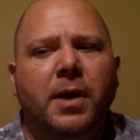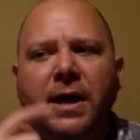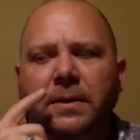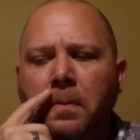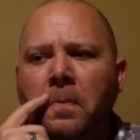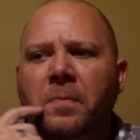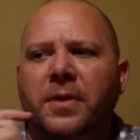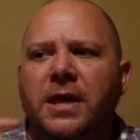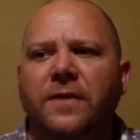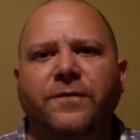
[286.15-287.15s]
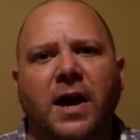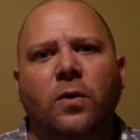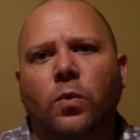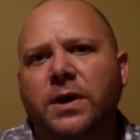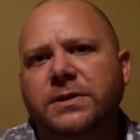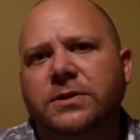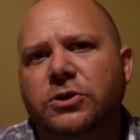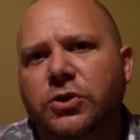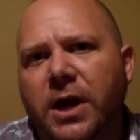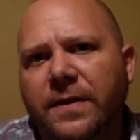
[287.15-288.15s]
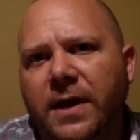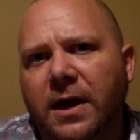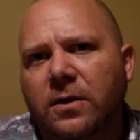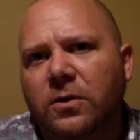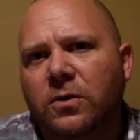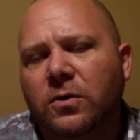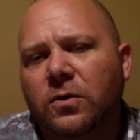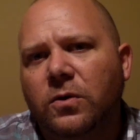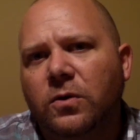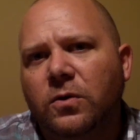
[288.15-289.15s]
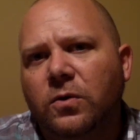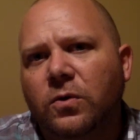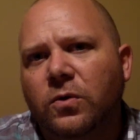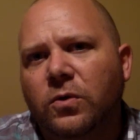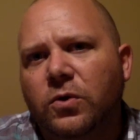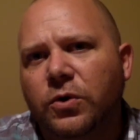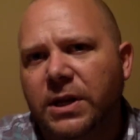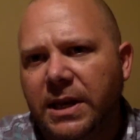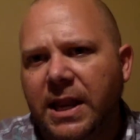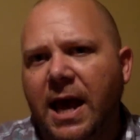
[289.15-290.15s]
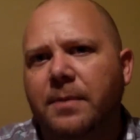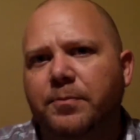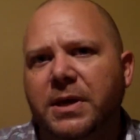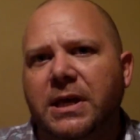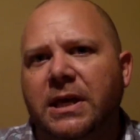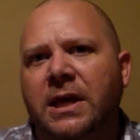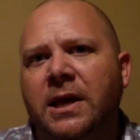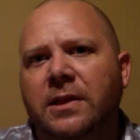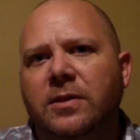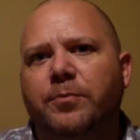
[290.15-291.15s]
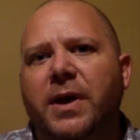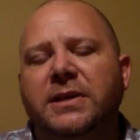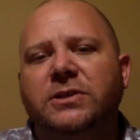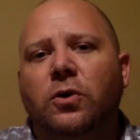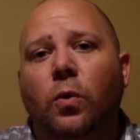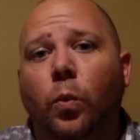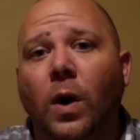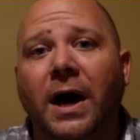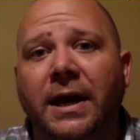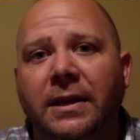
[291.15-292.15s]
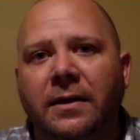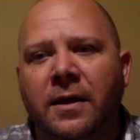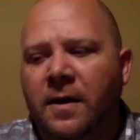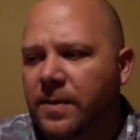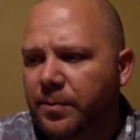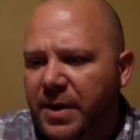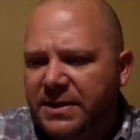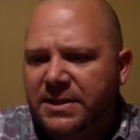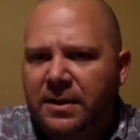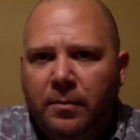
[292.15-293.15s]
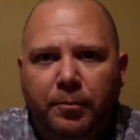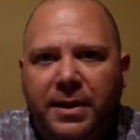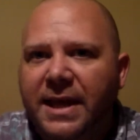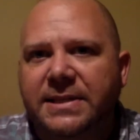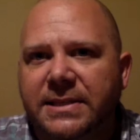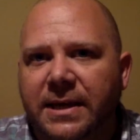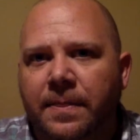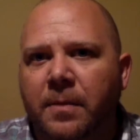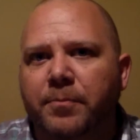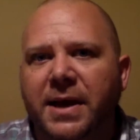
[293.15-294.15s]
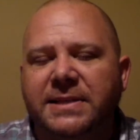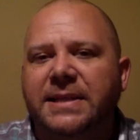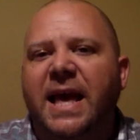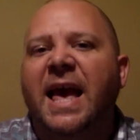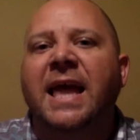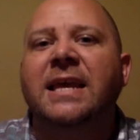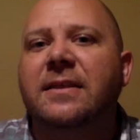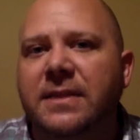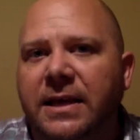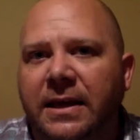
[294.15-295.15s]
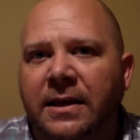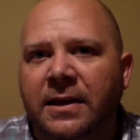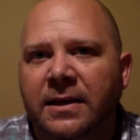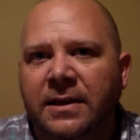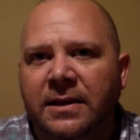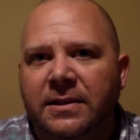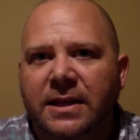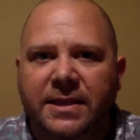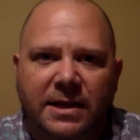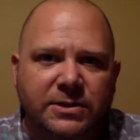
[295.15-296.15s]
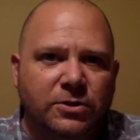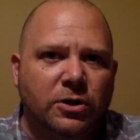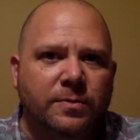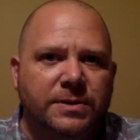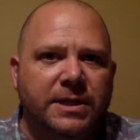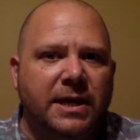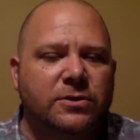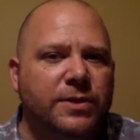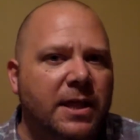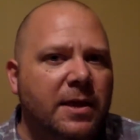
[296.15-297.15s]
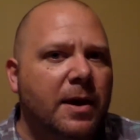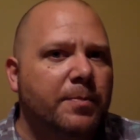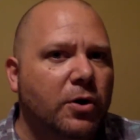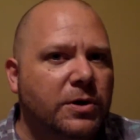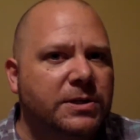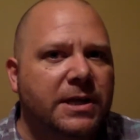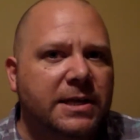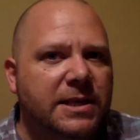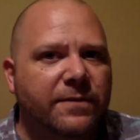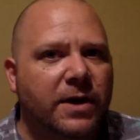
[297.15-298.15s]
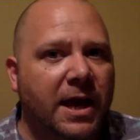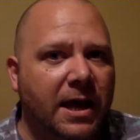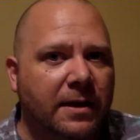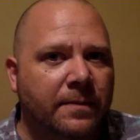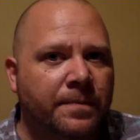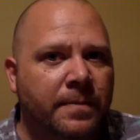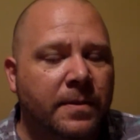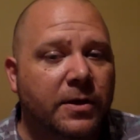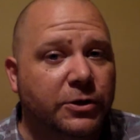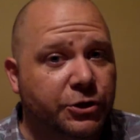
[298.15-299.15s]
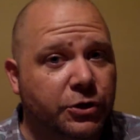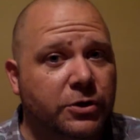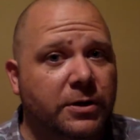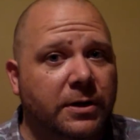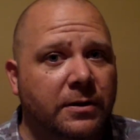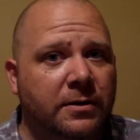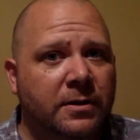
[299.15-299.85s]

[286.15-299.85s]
But if I was to try that, could it not be the best wine, the best blessing, the best anything that circumstance or that person has ever had? It sure could.